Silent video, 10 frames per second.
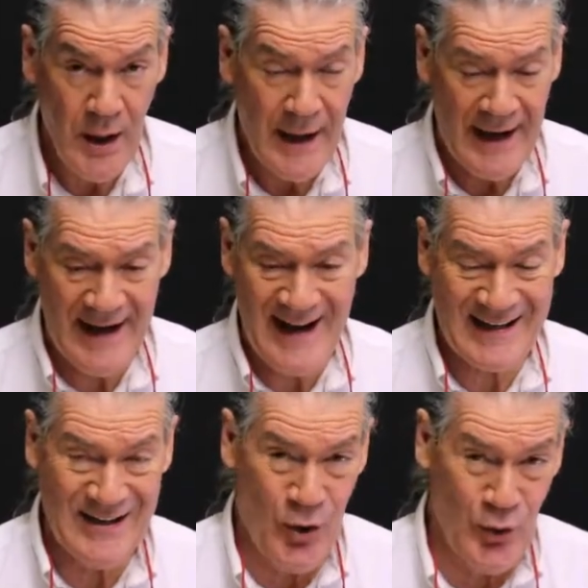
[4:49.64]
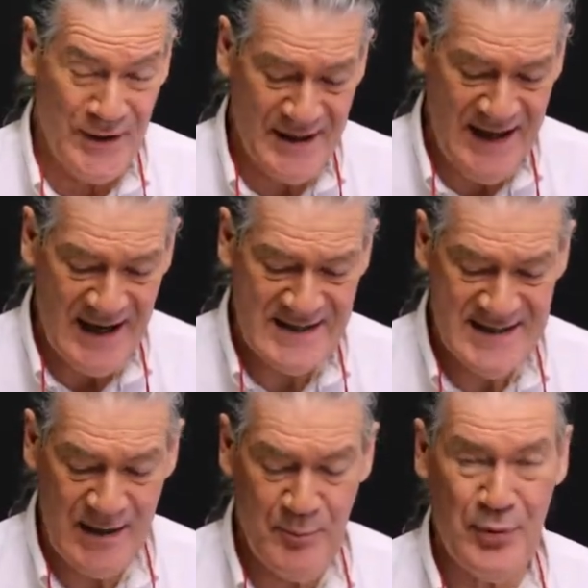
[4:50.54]
And I can only guess
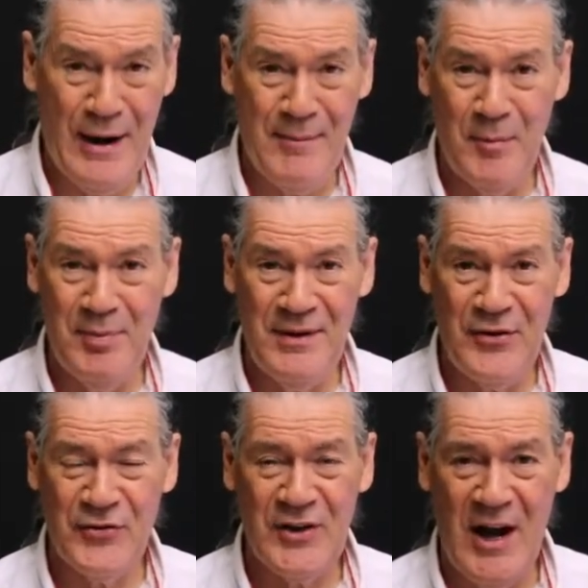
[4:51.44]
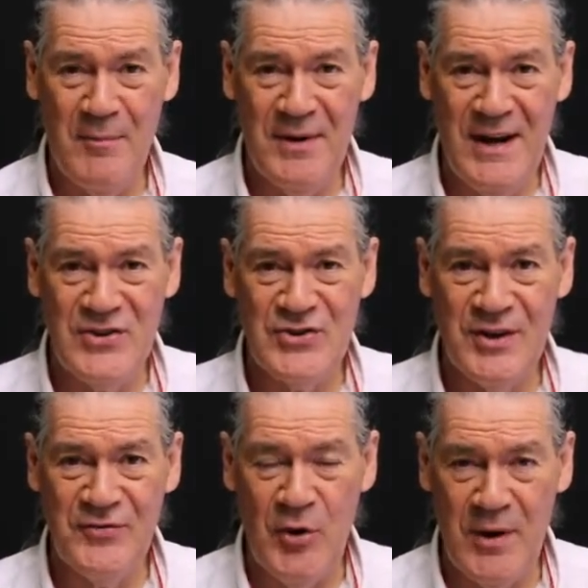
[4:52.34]
that probably there's a combination
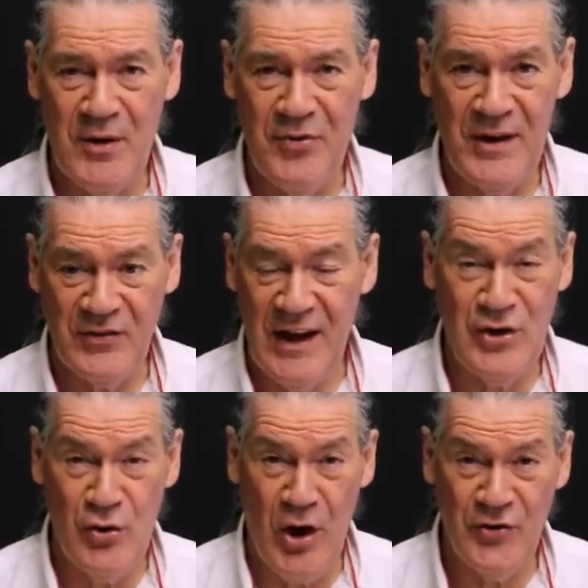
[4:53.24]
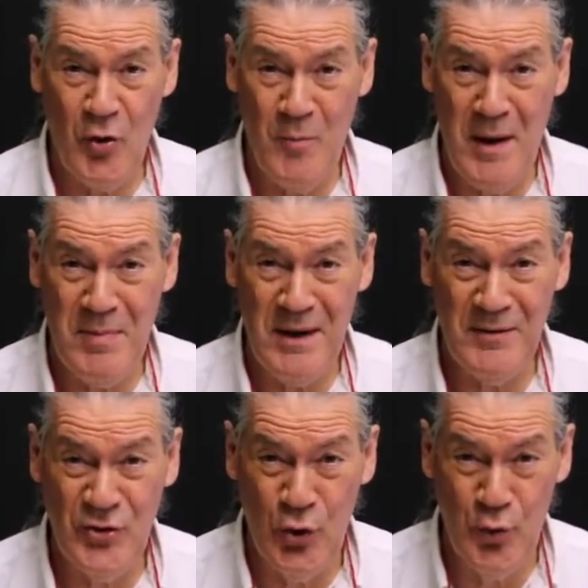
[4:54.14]
of so many things. And you also may be
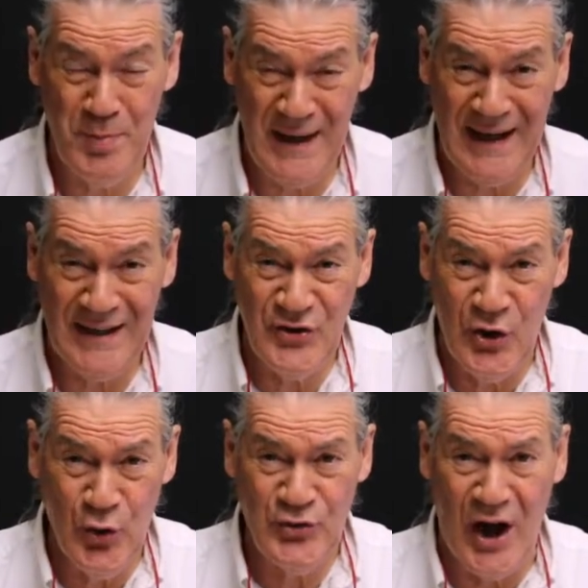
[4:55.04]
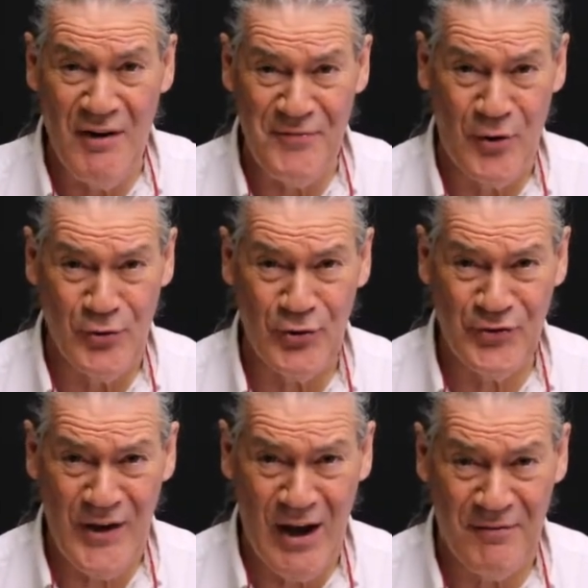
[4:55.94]
too, being too tough on
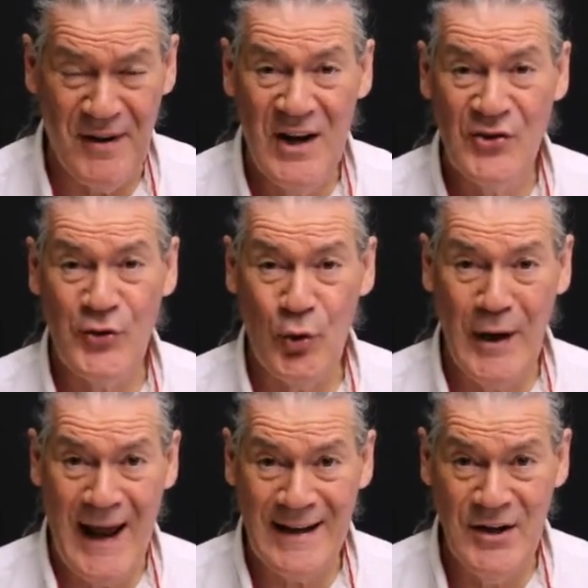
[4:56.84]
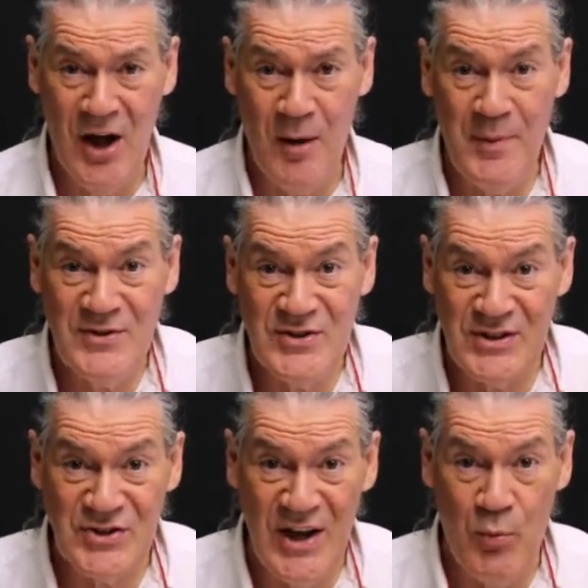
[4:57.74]
yourself. So lighten up and
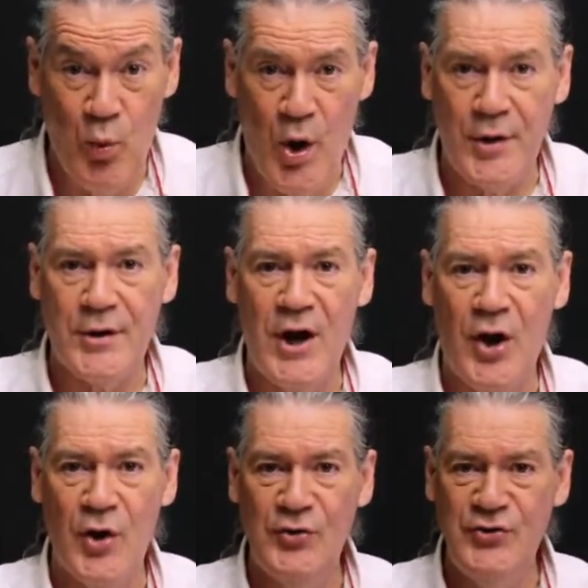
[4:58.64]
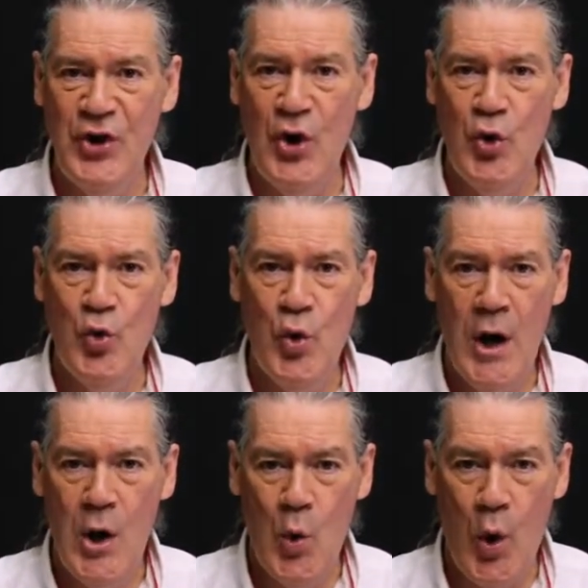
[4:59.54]
just let watercolor do
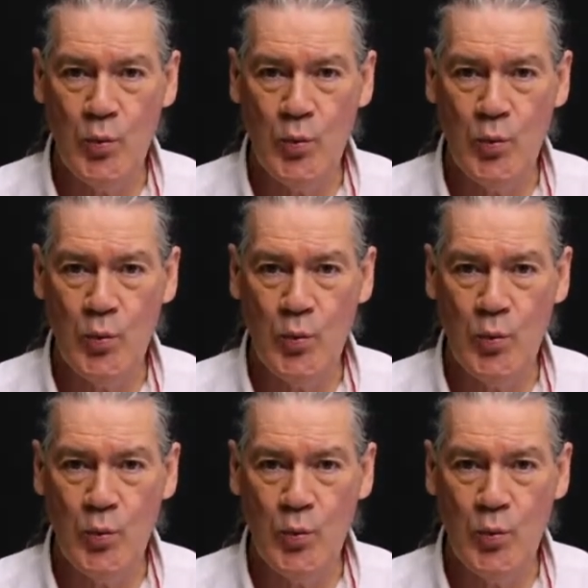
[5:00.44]
what